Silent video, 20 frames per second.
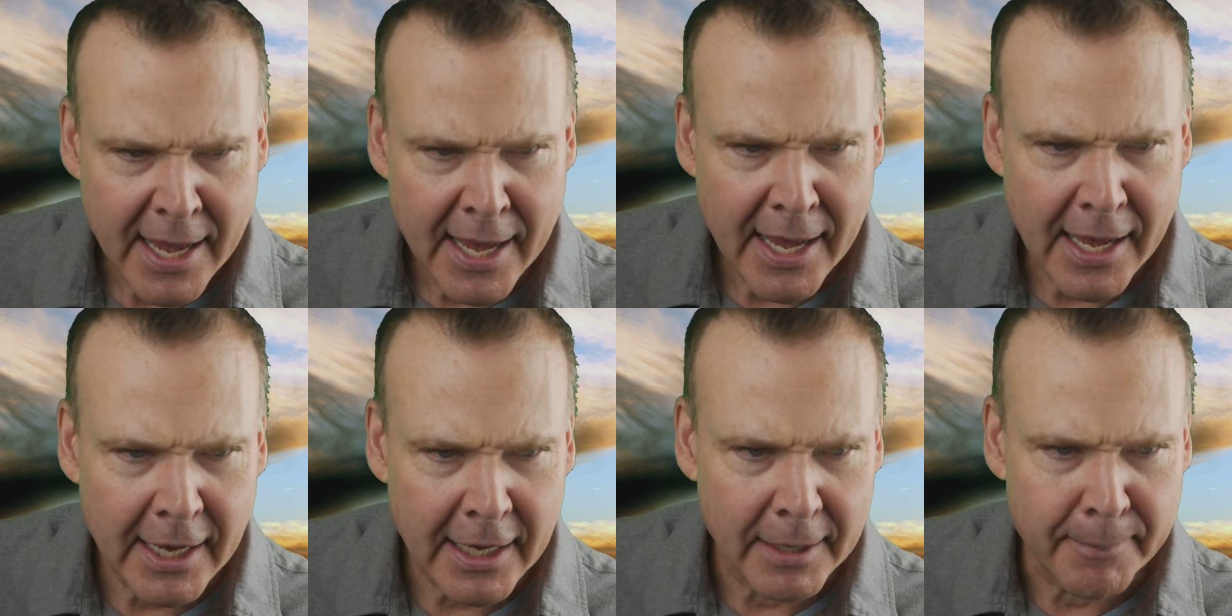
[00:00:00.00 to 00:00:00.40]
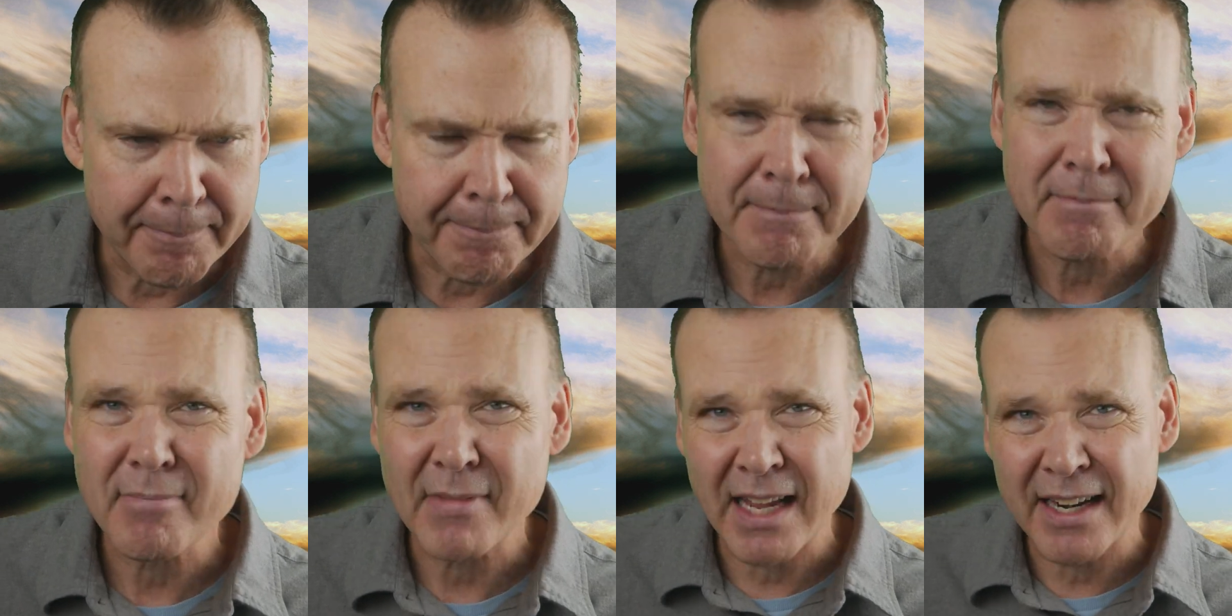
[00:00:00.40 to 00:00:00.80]

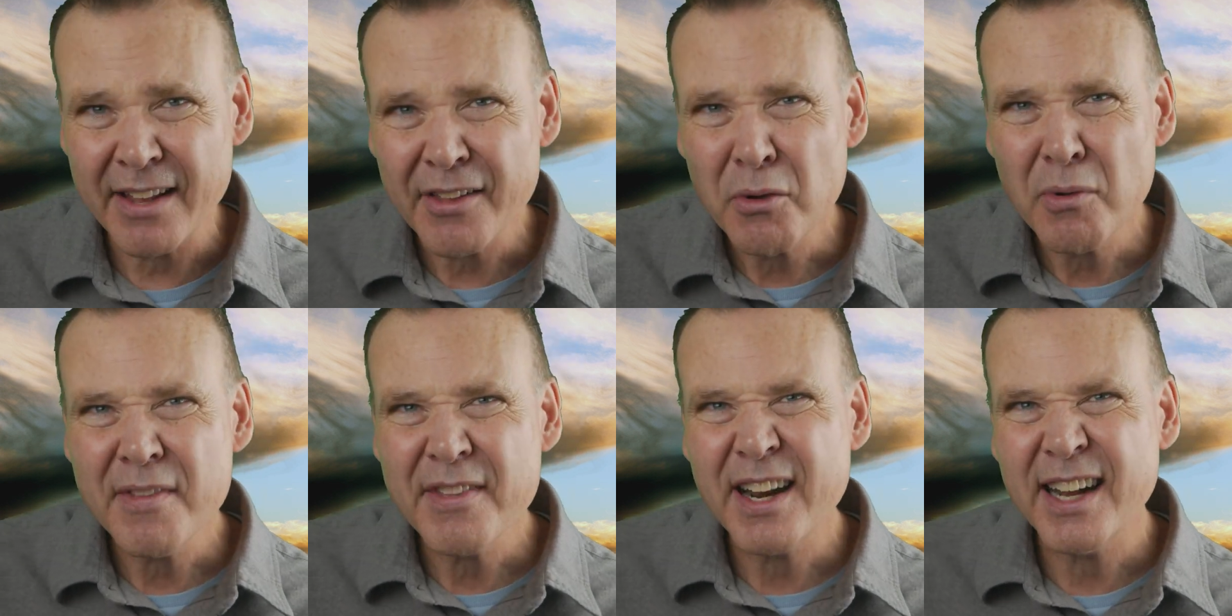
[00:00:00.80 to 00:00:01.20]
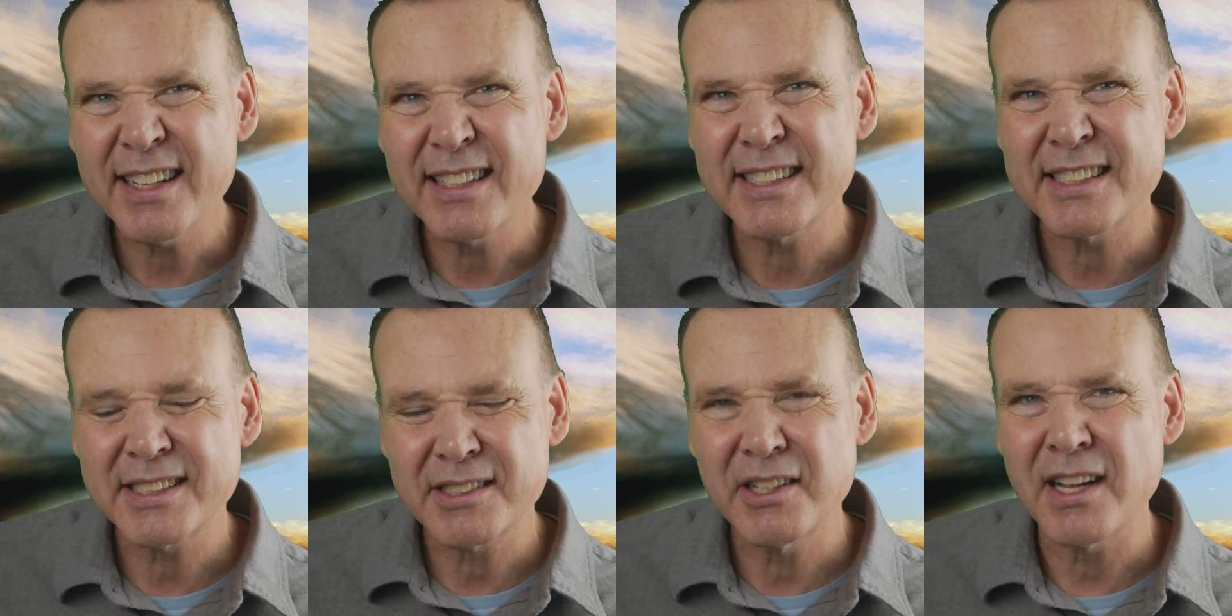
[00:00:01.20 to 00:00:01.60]
Another one
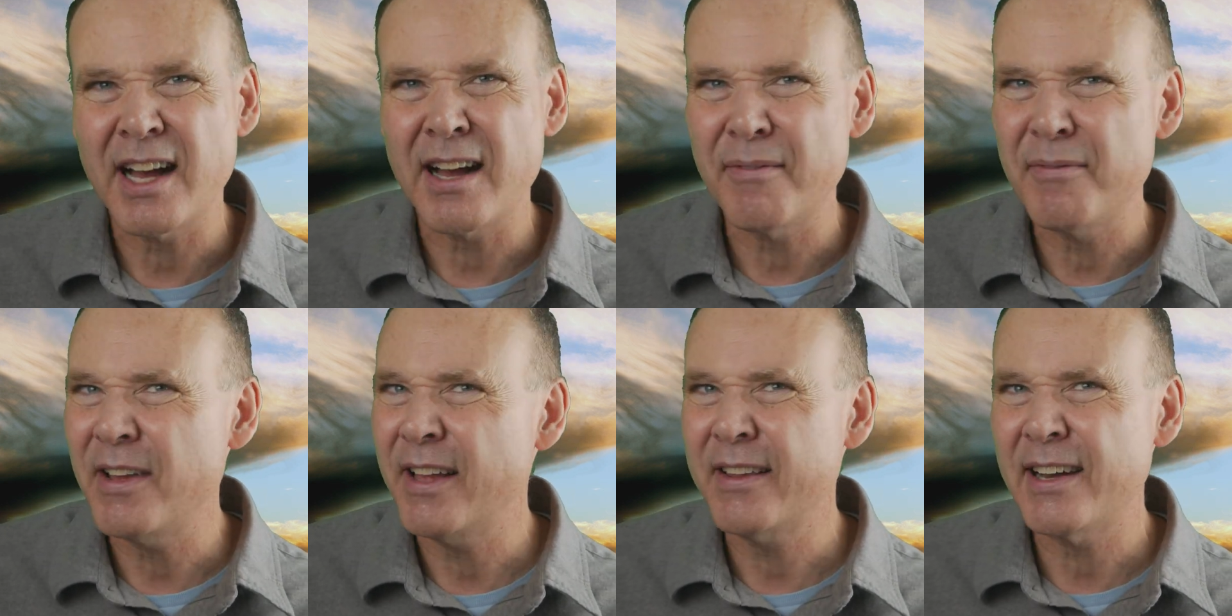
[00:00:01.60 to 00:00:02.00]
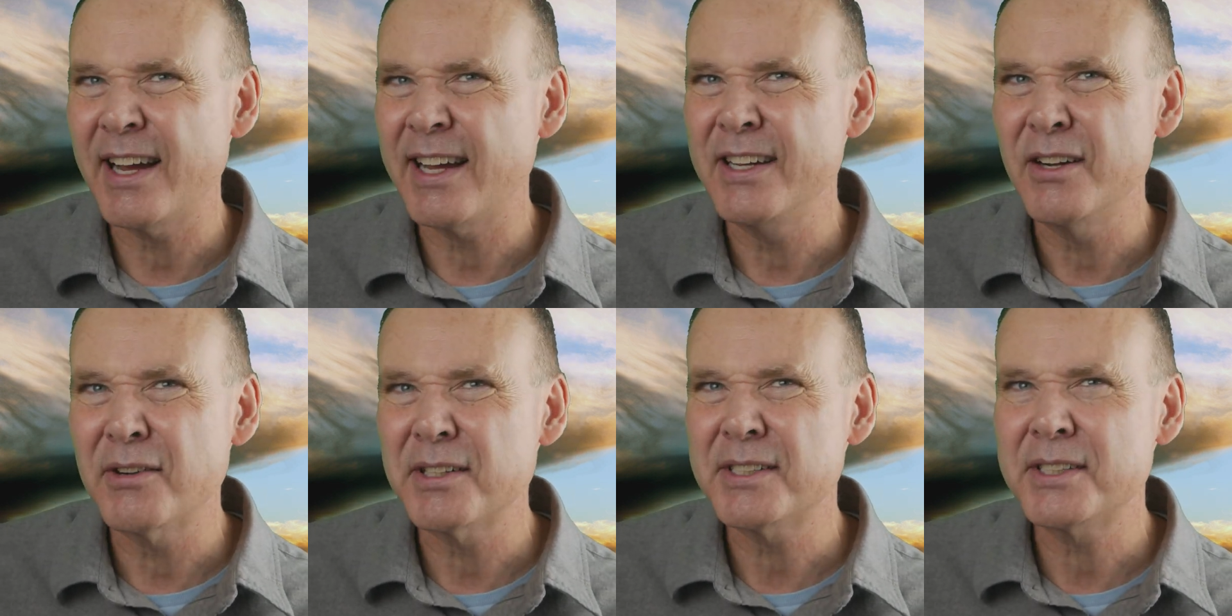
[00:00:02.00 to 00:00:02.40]
that I
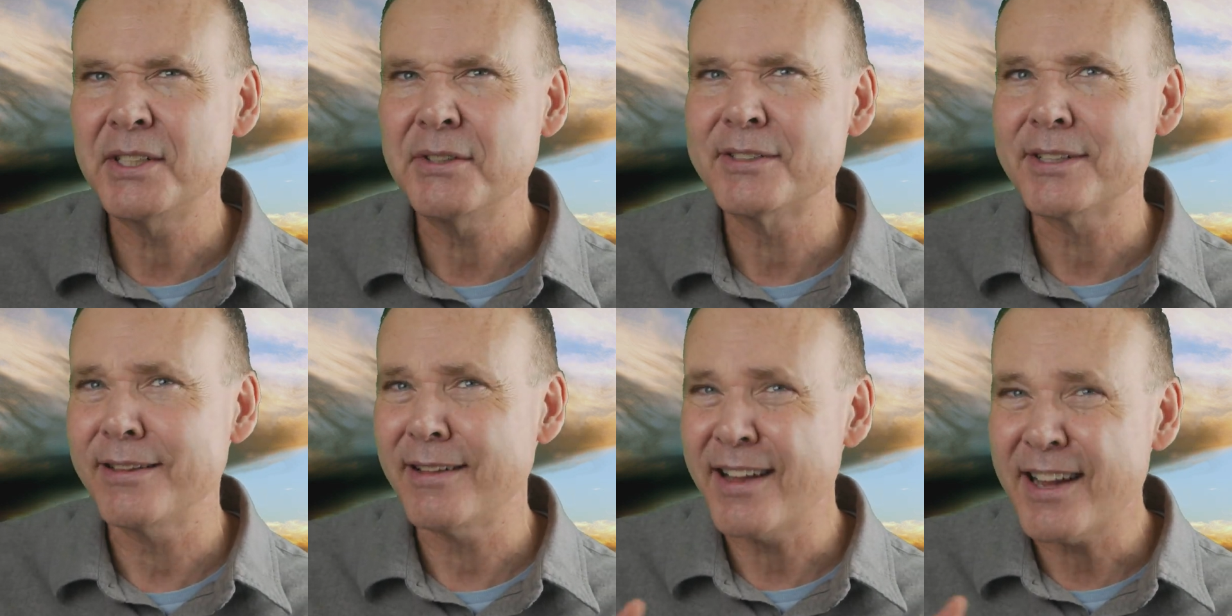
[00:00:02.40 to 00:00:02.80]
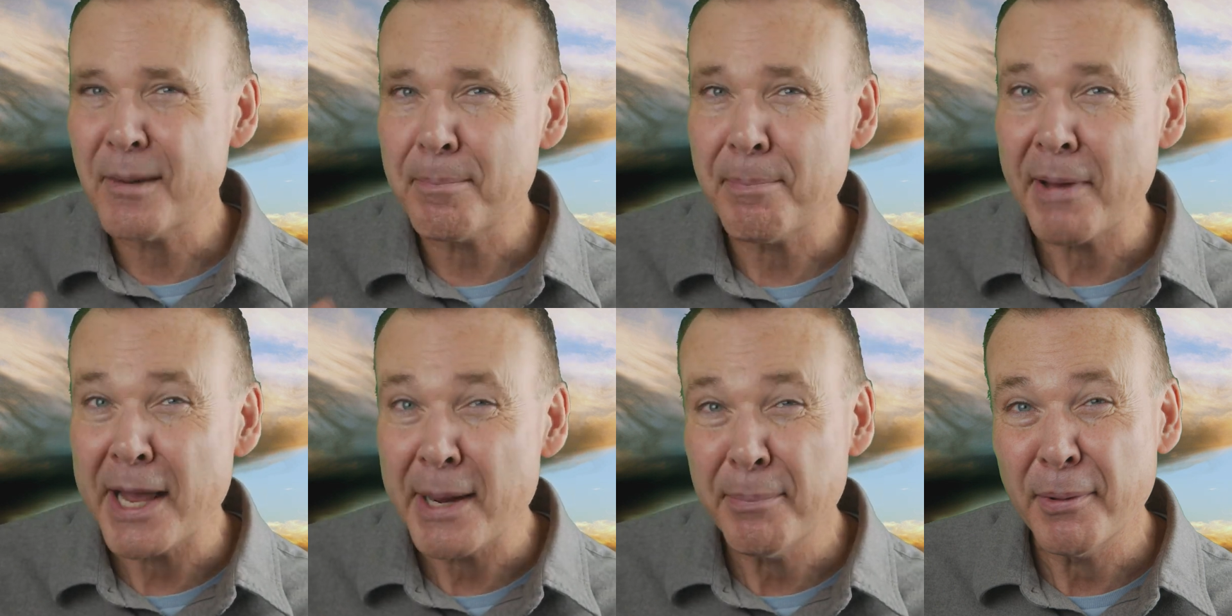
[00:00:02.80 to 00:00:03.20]
noticed too is a lot of
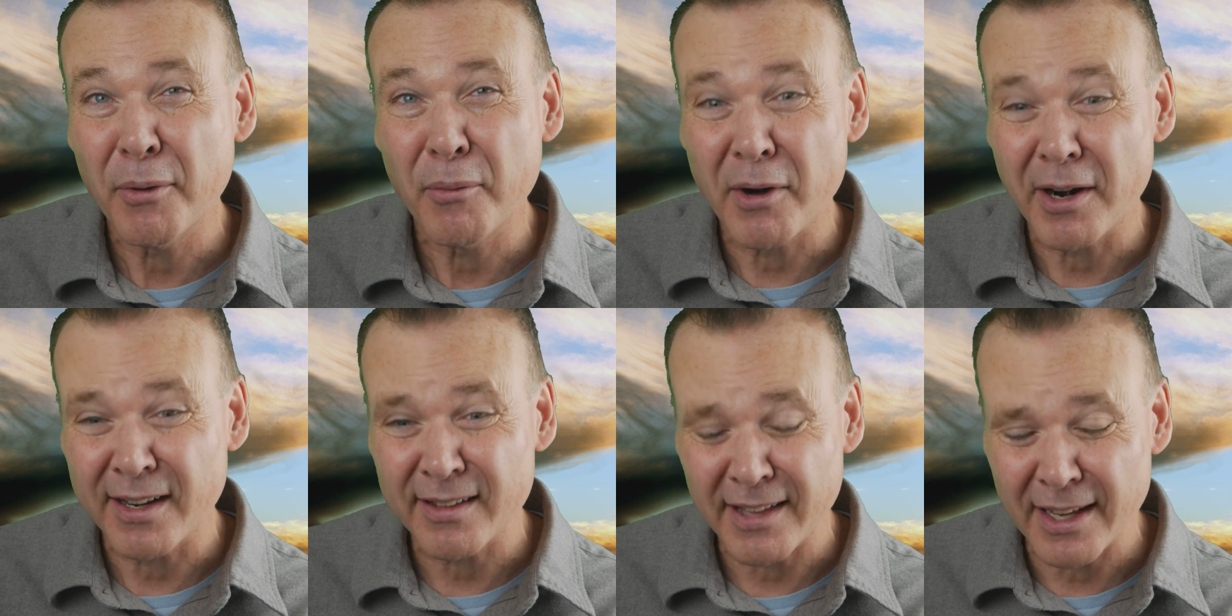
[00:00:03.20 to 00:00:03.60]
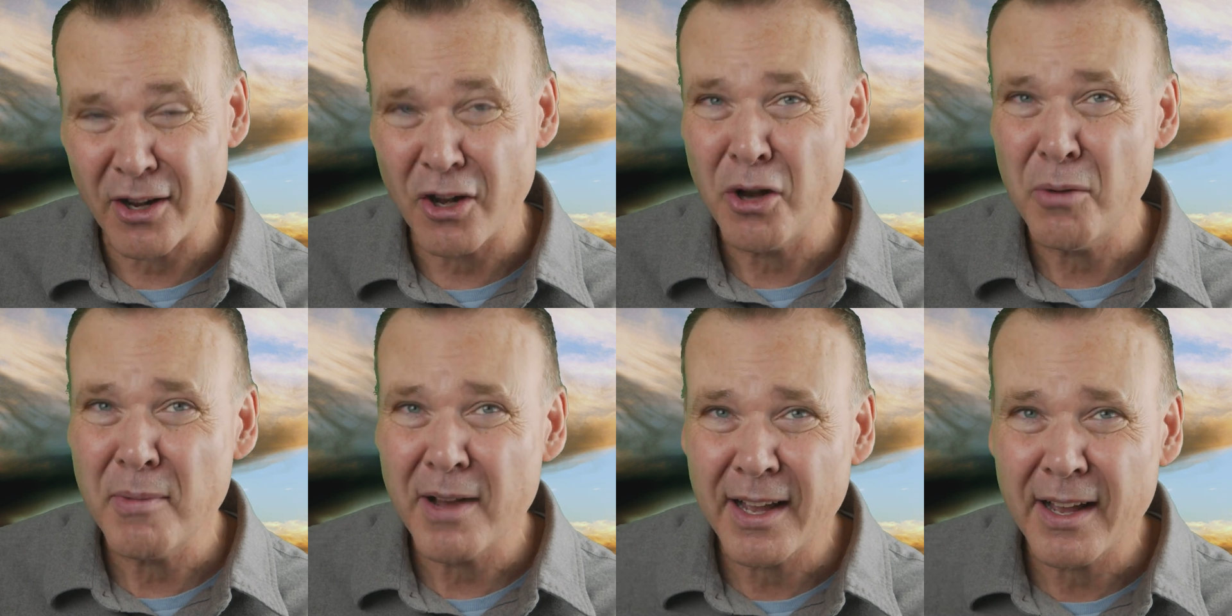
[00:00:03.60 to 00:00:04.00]
paperwork. Like,
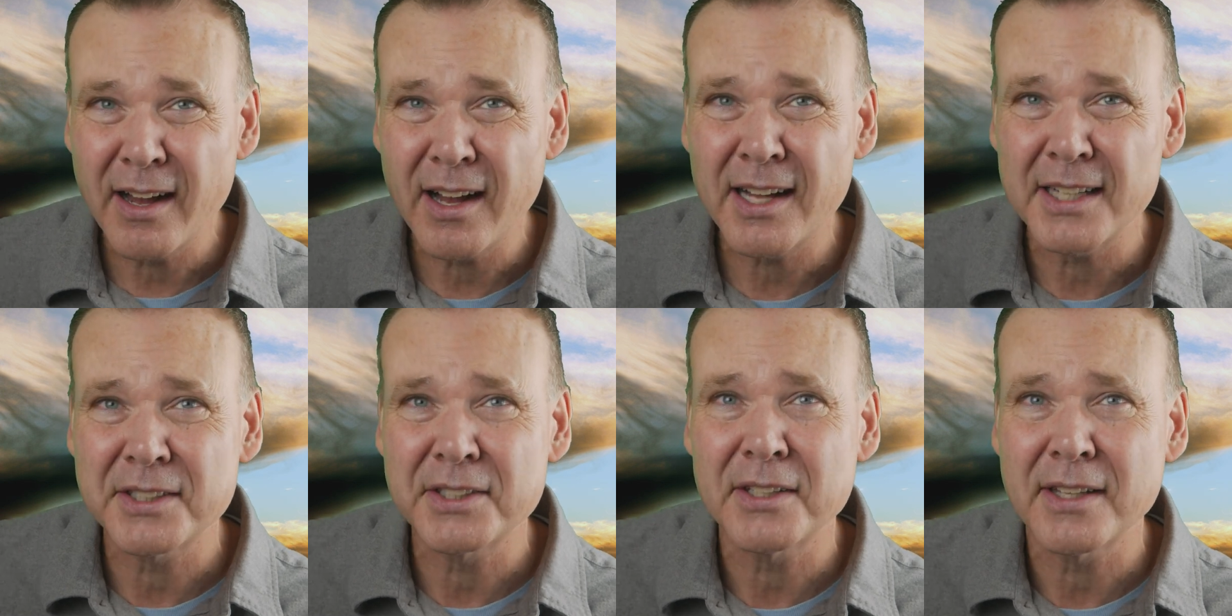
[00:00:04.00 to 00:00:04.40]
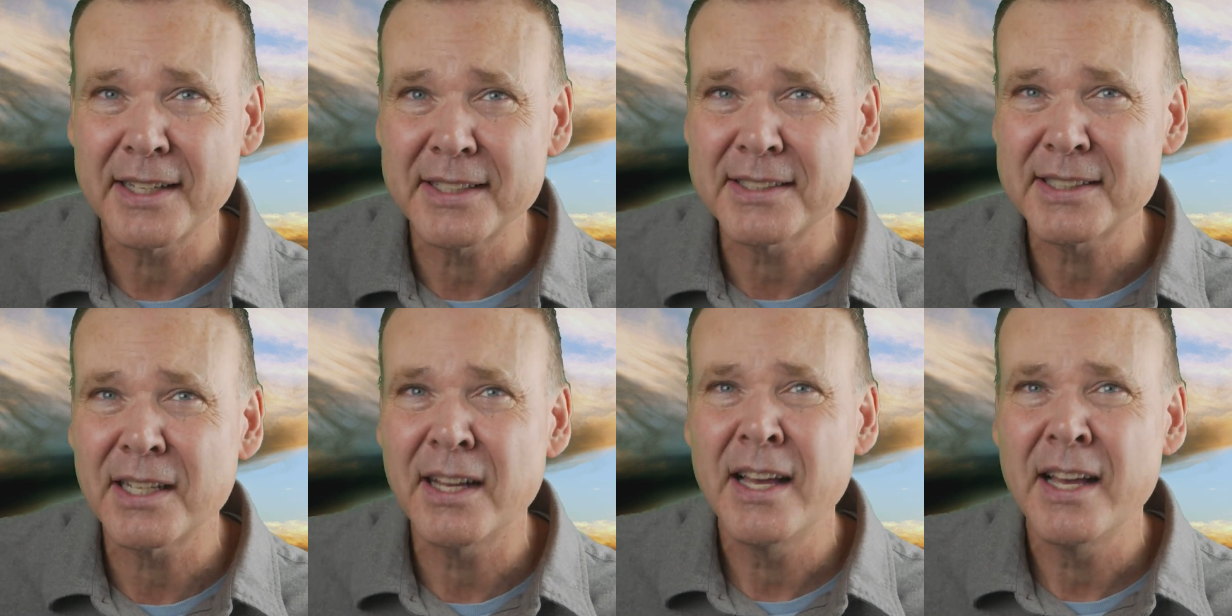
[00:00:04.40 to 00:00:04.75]
oh my gosh, this